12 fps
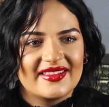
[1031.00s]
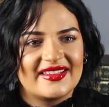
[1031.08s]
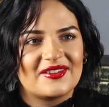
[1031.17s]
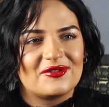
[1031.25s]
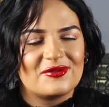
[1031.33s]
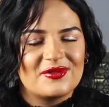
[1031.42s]

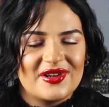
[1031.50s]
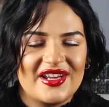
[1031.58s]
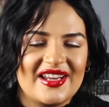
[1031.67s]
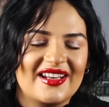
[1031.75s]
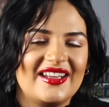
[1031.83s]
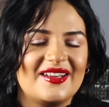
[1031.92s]
They're
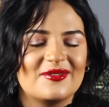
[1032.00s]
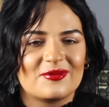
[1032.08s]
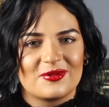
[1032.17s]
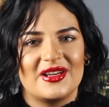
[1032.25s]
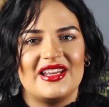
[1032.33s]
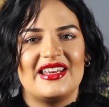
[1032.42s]
really,
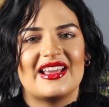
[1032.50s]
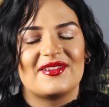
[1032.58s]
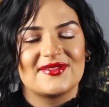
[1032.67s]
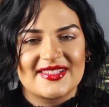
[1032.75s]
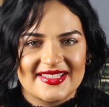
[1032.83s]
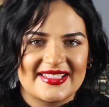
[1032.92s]
really
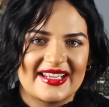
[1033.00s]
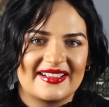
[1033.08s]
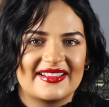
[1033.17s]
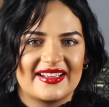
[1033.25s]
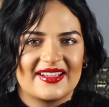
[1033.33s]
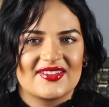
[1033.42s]

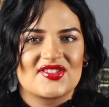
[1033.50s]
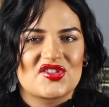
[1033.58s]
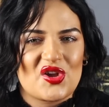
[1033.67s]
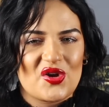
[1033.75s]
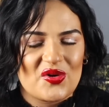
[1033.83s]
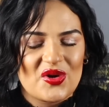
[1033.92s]
outstanding.
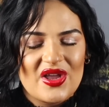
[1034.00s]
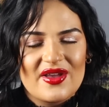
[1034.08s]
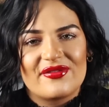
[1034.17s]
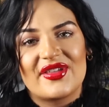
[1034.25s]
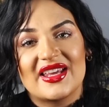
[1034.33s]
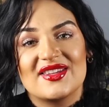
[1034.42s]
So
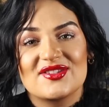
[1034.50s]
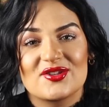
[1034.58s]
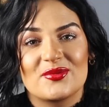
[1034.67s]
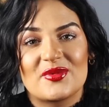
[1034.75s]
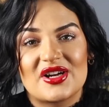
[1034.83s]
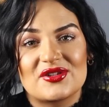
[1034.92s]
thank you
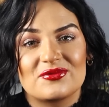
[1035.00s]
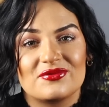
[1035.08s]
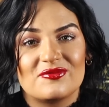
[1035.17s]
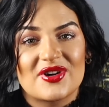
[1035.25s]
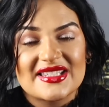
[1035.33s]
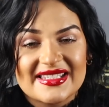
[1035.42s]
so much
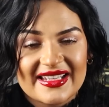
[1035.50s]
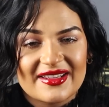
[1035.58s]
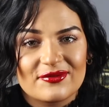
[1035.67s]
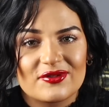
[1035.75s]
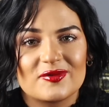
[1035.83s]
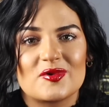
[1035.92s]
once
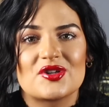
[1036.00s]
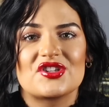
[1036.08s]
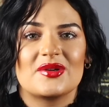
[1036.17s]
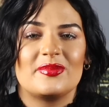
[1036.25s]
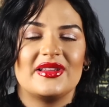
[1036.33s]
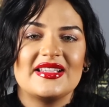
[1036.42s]
again for
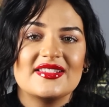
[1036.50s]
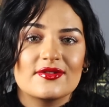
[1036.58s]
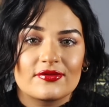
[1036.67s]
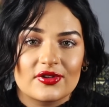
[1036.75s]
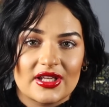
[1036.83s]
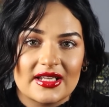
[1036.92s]
watching. Please
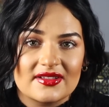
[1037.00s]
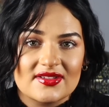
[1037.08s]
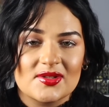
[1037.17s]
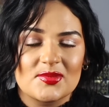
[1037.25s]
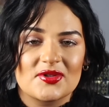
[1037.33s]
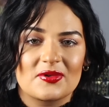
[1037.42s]
don't forget to
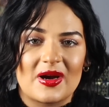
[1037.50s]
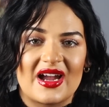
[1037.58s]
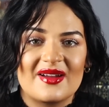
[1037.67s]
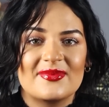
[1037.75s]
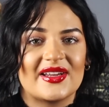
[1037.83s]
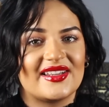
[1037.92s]

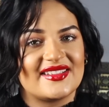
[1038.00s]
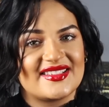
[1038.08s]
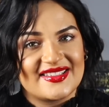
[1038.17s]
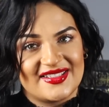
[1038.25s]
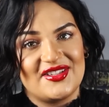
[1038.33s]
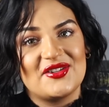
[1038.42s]
subscribe, and
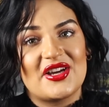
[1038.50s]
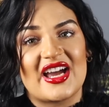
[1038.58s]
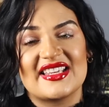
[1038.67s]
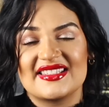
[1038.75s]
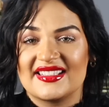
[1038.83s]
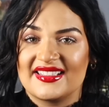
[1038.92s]
see you
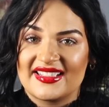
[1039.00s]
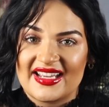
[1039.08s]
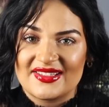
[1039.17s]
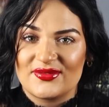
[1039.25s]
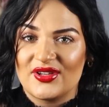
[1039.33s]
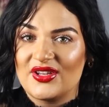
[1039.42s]
guys in the
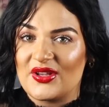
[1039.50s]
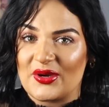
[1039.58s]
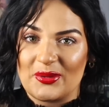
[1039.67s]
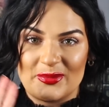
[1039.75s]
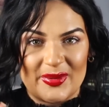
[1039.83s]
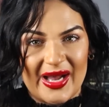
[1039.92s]
next
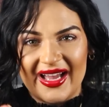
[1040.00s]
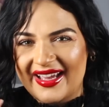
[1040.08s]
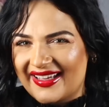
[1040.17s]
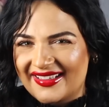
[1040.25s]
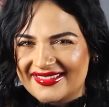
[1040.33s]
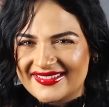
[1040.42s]
video.
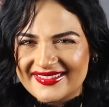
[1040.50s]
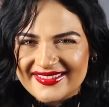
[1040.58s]
Bye!